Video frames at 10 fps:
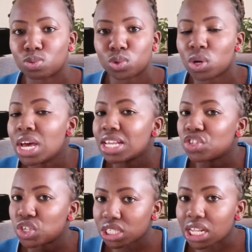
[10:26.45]
So
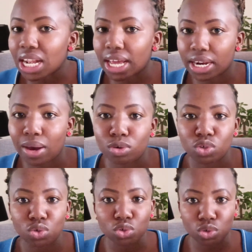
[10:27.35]
just learn how to
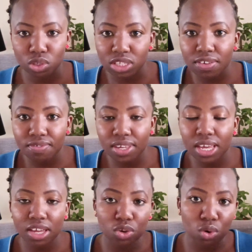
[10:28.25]
do your CV
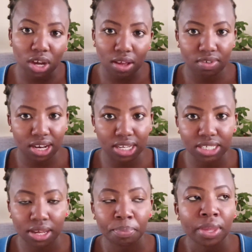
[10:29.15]
and your cover letter.